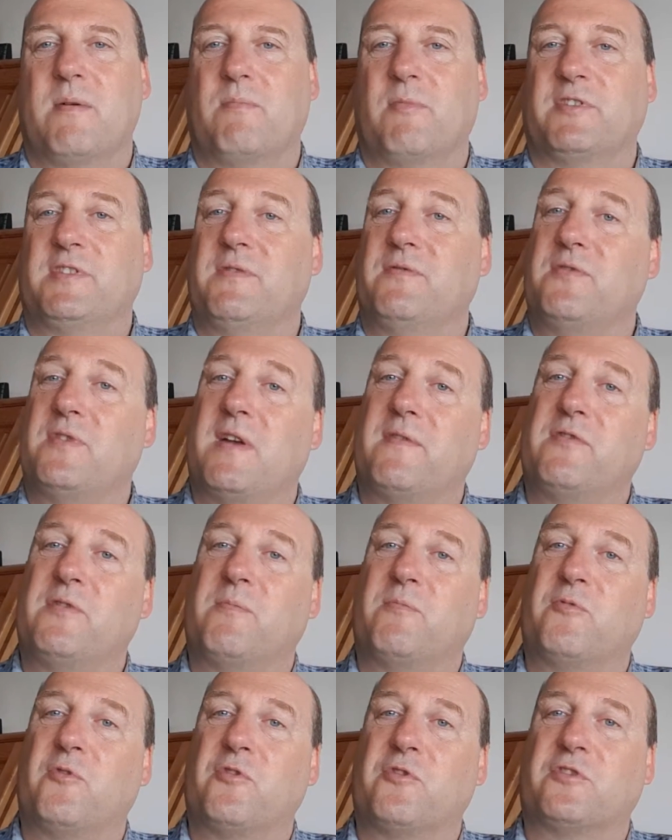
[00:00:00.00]
But if you have
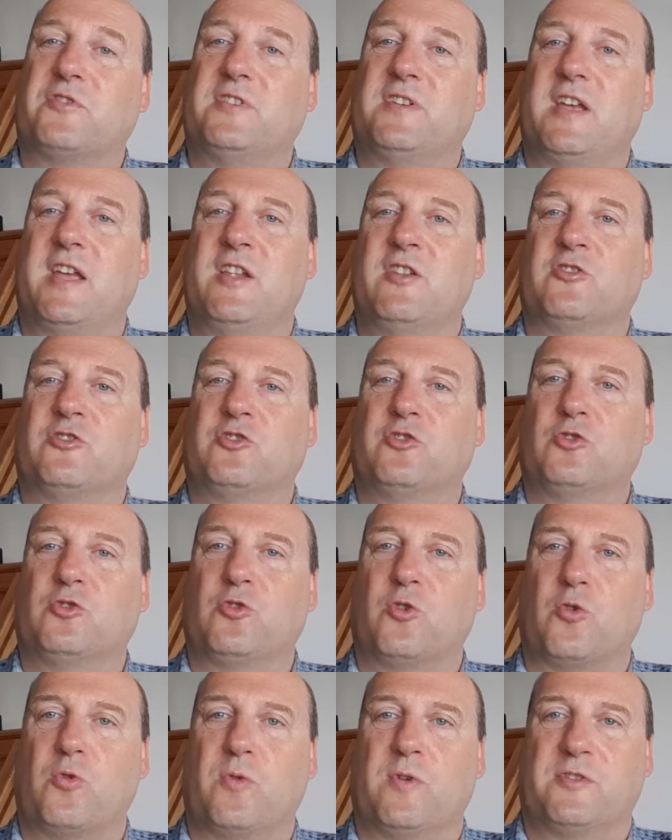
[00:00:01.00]
your product in a
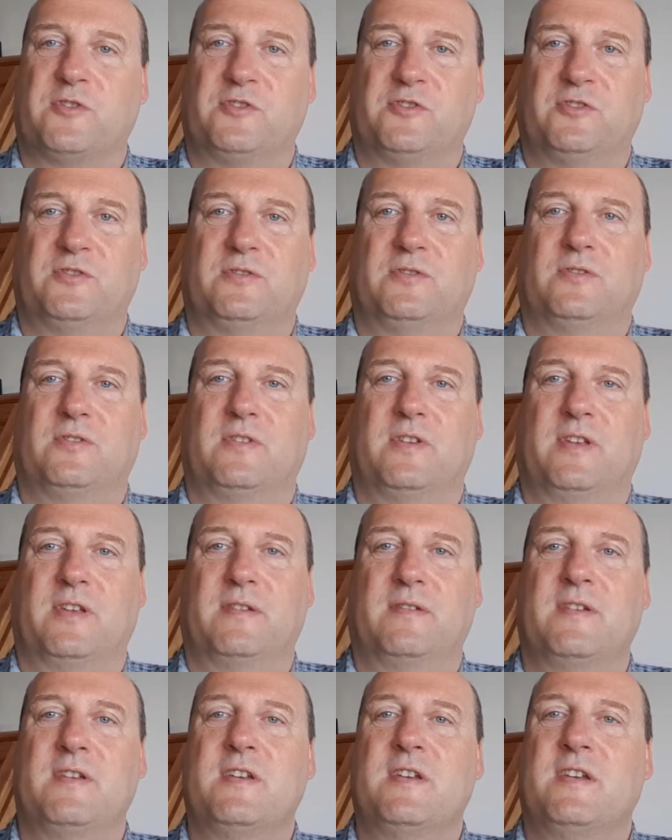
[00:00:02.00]
storage,
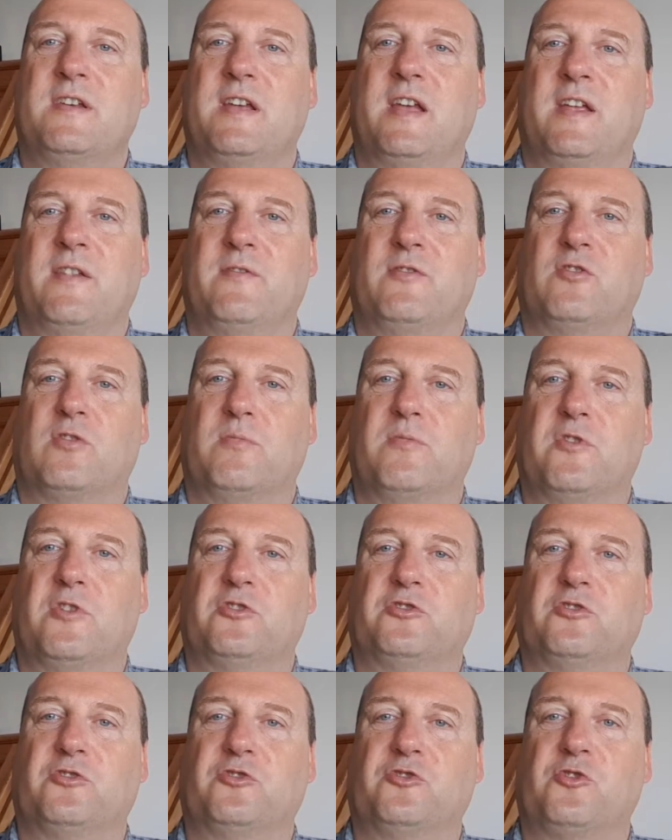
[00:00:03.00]
yeah, in
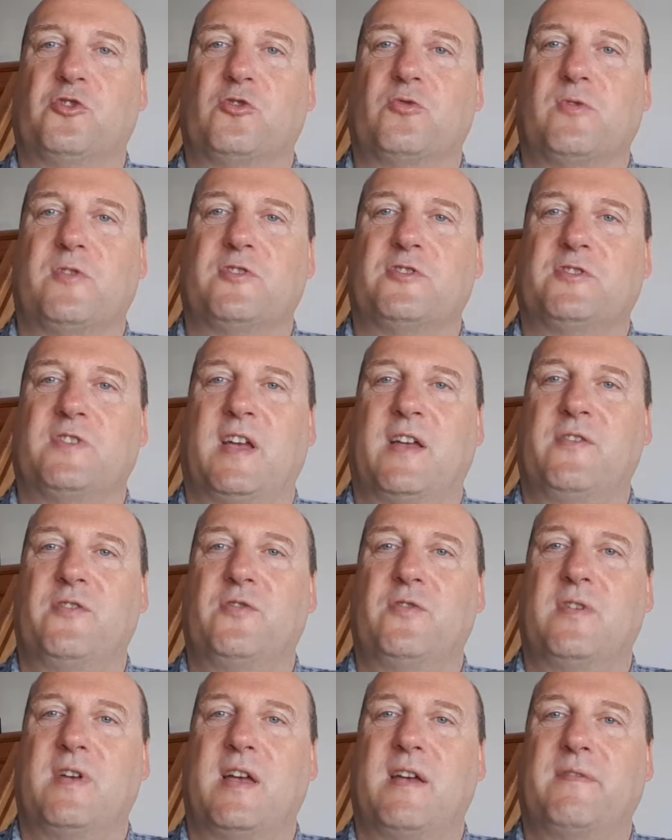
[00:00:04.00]
commercial storage, and
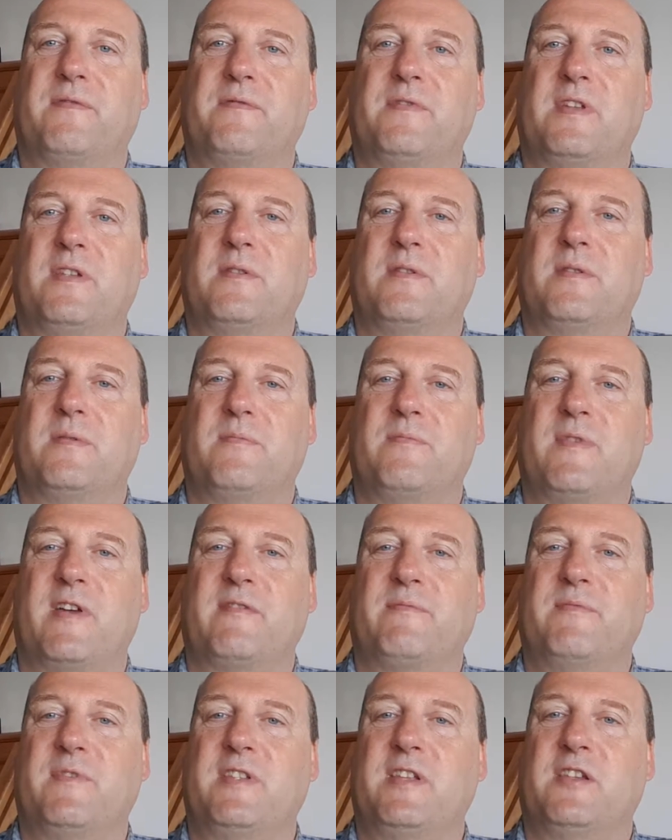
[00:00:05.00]
you have
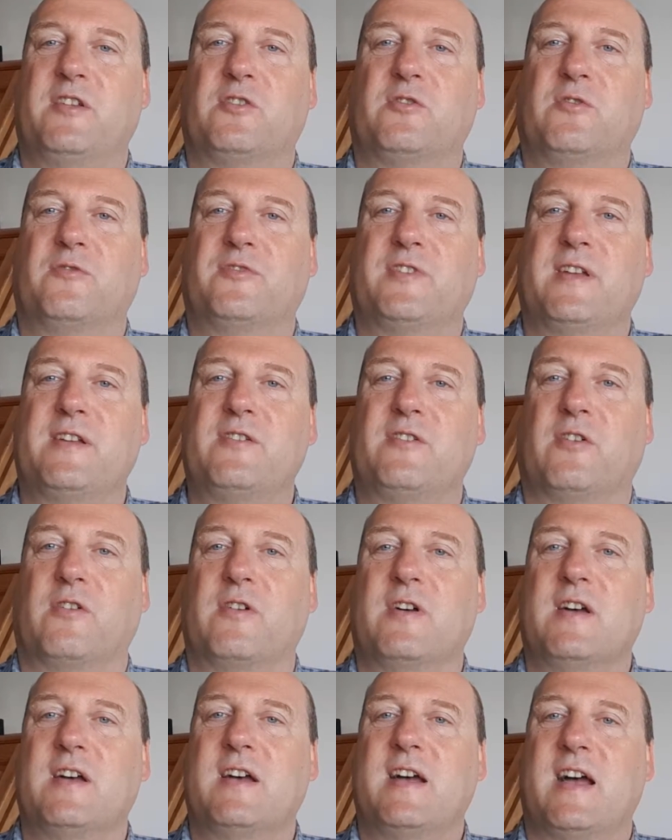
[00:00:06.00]
been in a
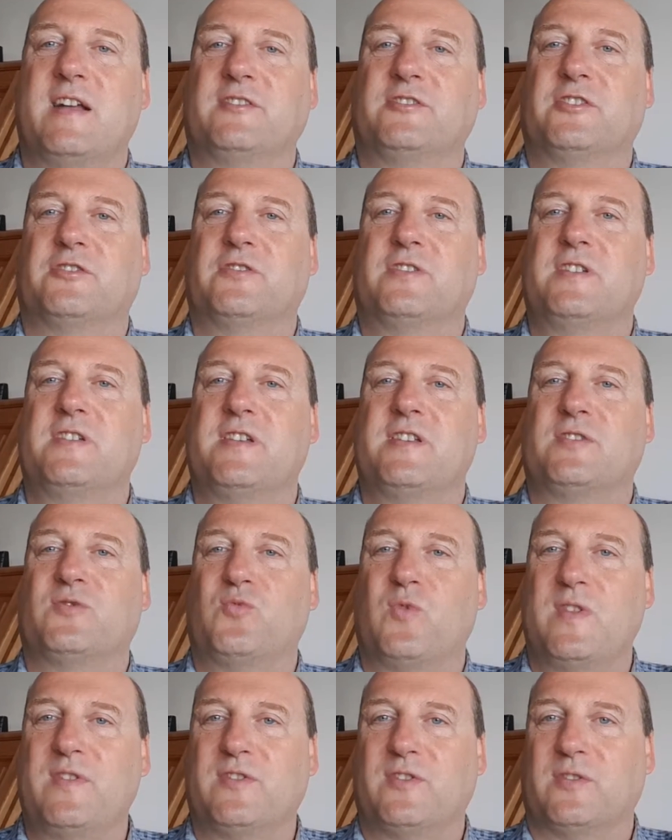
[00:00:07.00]
contango, and suddenly
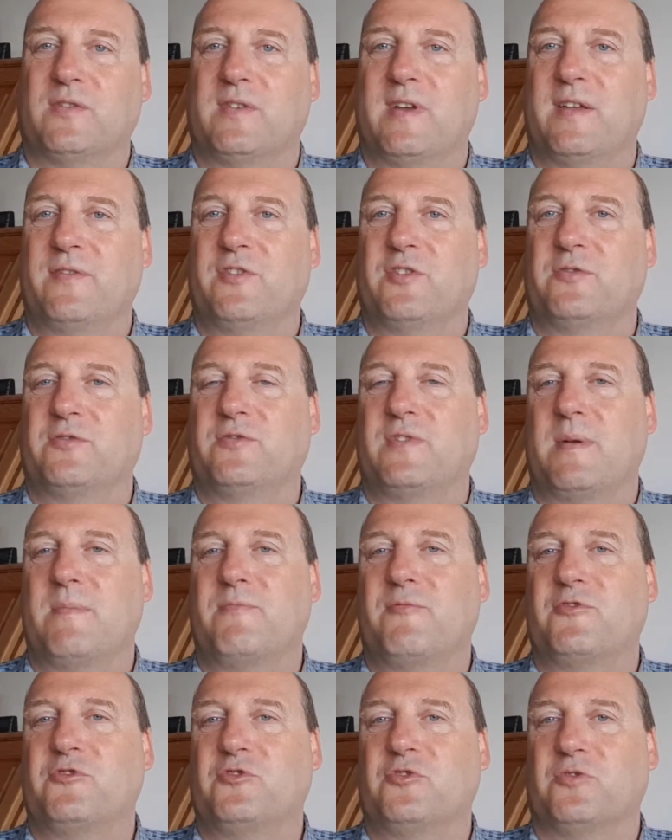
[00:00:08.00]
it's winter and the
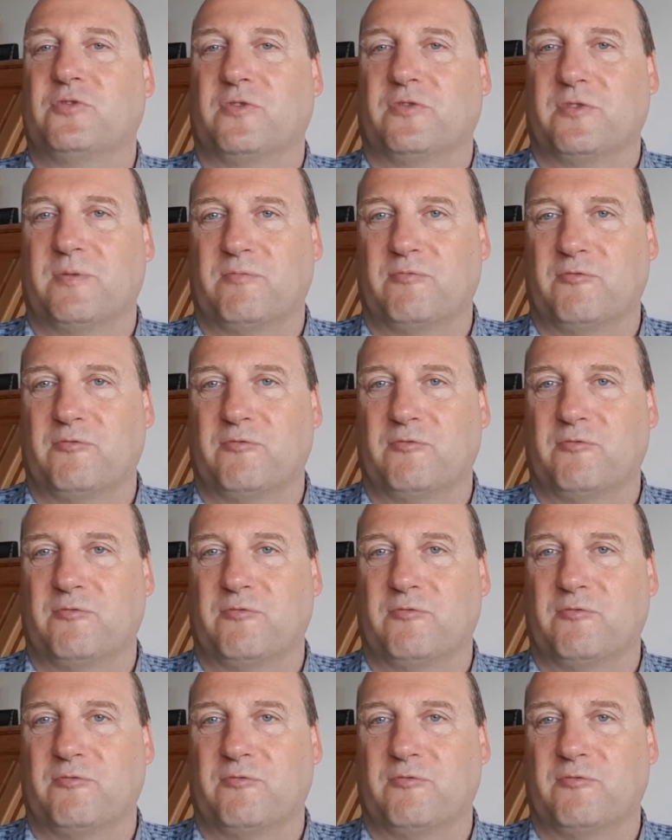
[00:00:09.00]
temperature of the